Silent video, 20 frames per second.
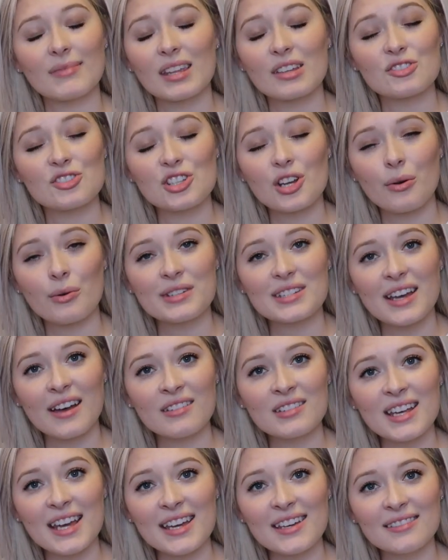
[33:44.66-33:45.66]
show and
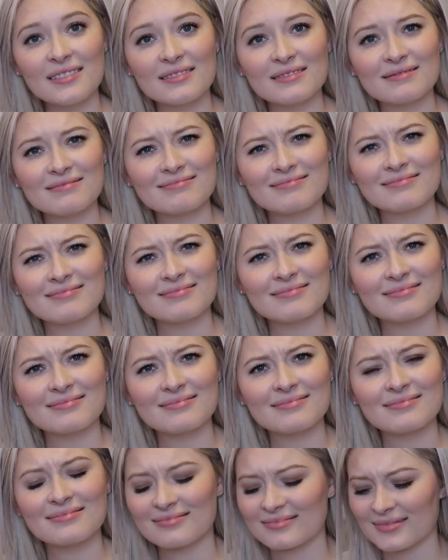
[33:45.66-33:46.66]
tell day,
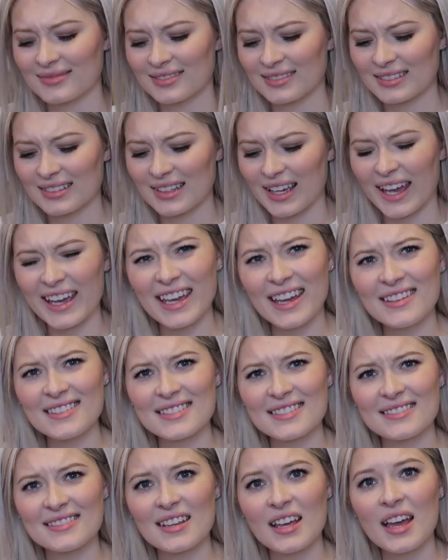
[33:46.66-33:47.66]
I guess.
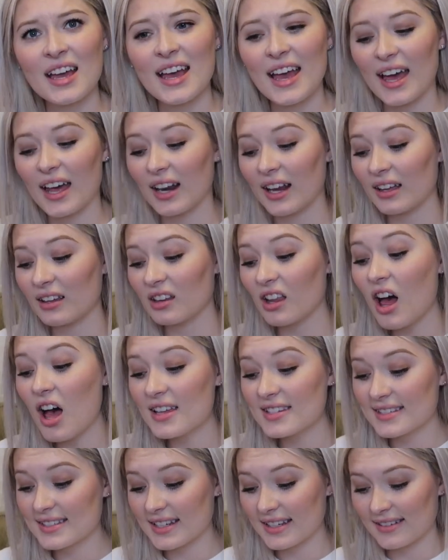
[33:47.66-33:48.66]
And I
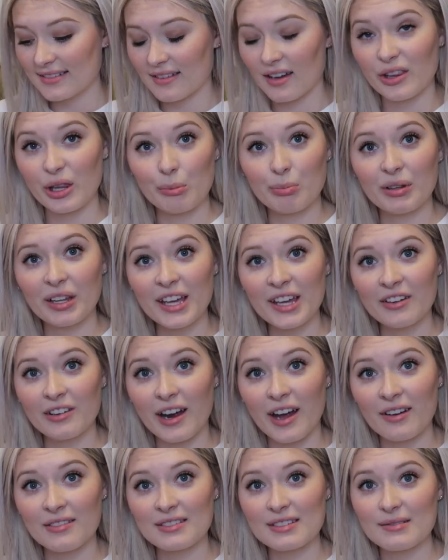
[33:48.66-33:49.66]
lost it on the
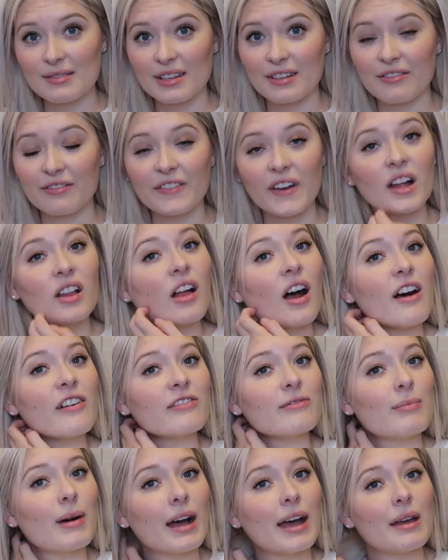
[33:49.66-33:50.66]
playground. It fell
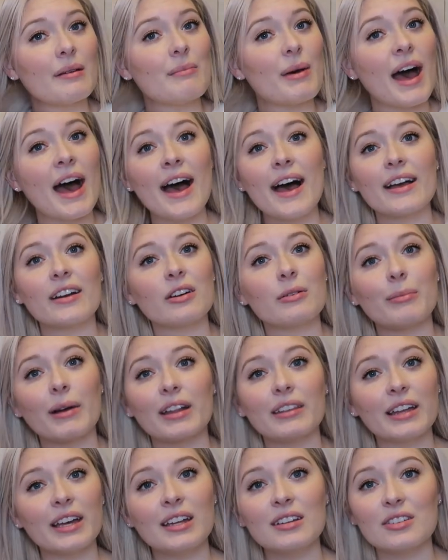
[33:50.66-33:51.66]
off my bag or my
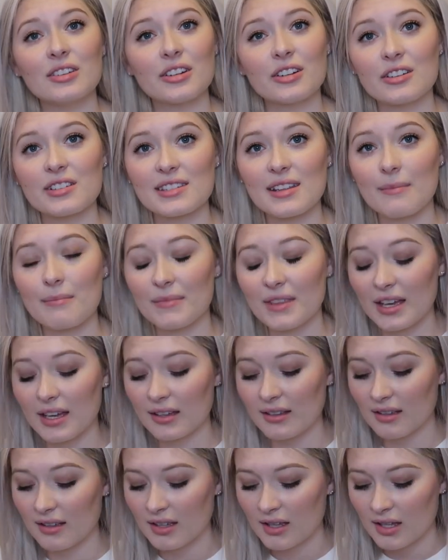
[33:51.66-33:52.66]
lanyard or
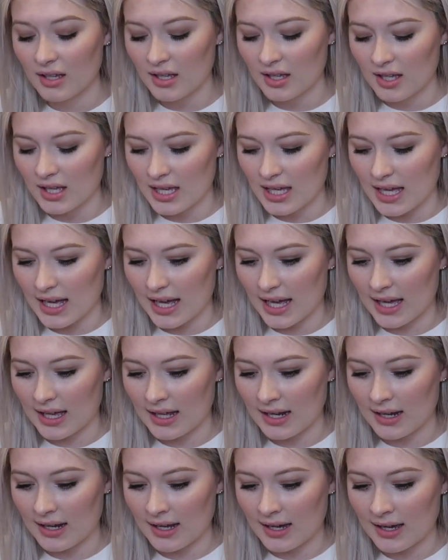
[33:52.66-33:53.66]
something.
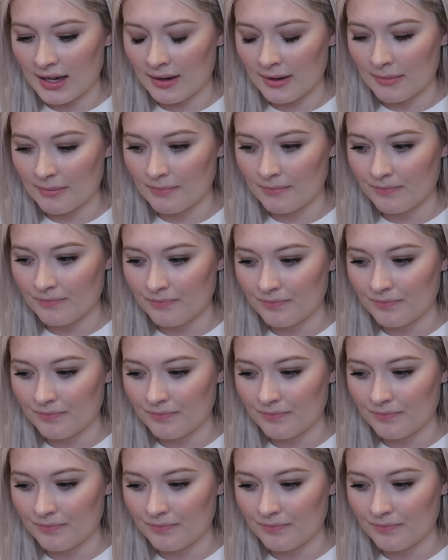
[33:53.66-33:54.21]
And I